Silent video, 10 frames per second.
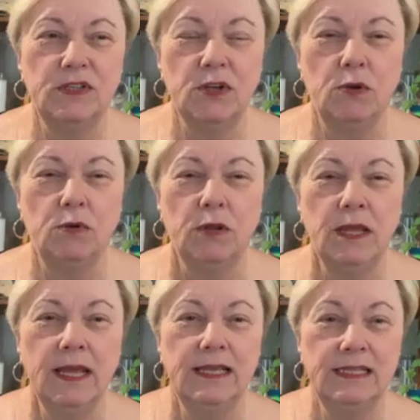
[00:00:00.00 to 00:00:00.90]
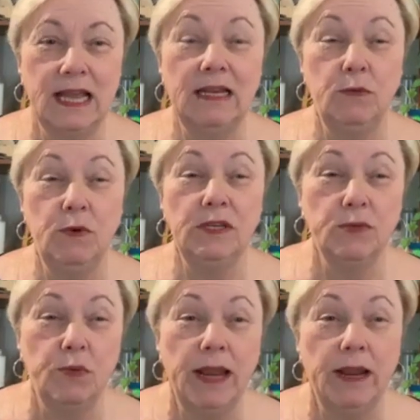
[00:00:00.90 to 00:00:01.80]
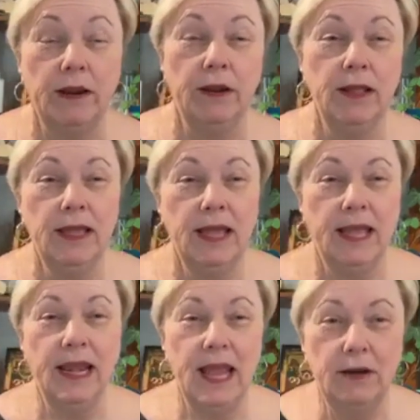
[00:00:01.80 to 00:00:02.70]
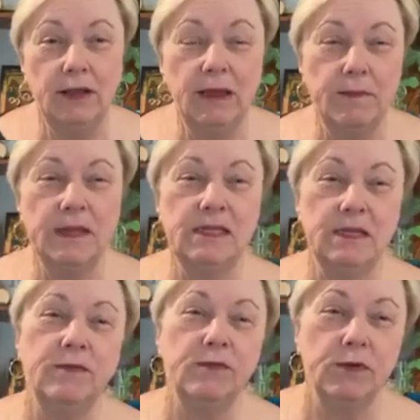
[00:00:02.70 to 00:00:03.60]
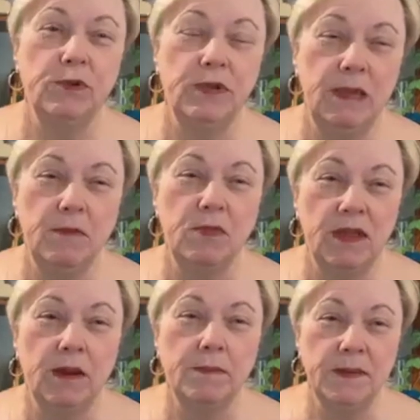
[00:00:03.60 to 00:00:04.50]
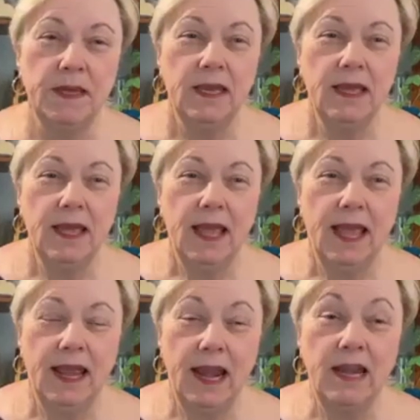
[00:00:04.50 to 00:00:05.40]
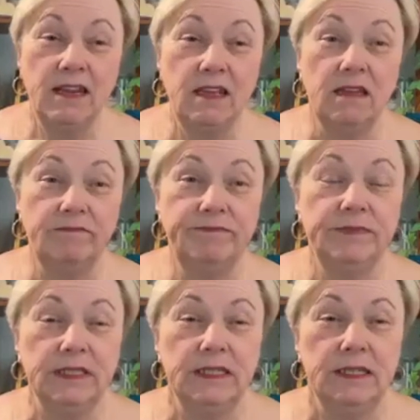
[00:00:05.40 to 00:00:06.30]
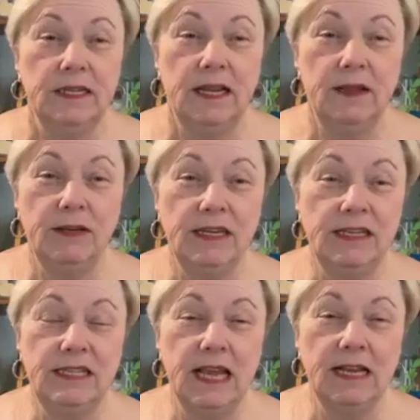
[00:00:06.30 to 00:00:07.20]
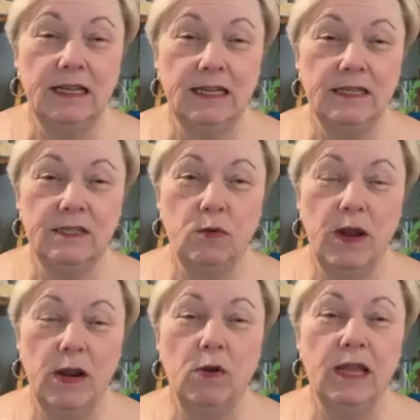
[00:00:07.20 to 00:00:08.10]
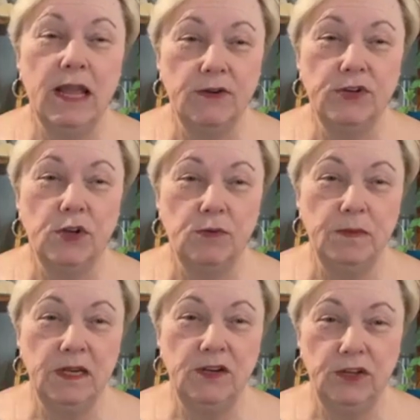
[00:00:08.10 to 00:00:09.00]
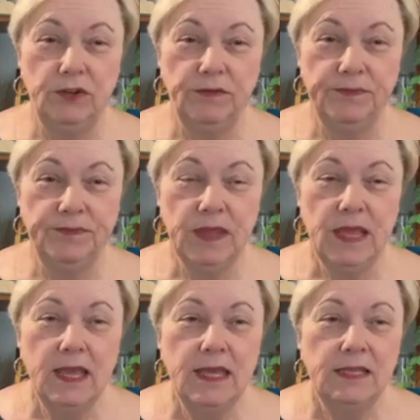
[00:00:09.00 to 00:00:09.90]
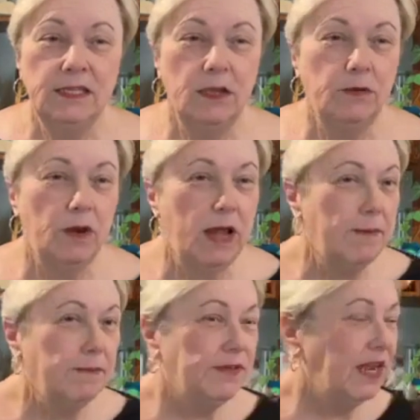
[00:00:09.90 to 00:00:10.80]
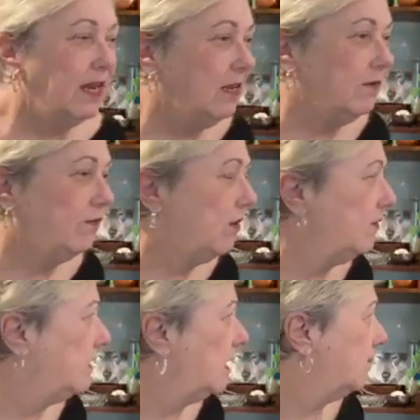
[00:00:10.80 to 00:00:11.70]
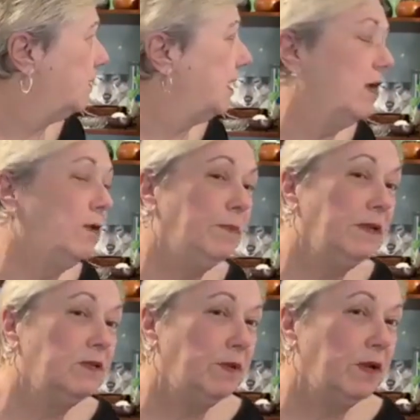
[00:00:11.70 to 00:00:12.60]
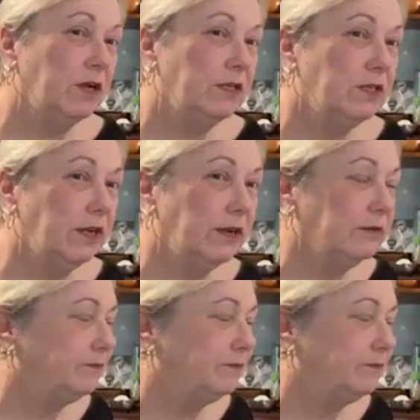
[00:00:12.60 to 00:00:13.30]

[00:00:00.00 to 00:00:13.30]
told exactly what to wear and how to get myself through chemotherapy. And I did. I did exactly as the White Oleander told me to do. So I'm standing in front of a lot of my helping spirits here.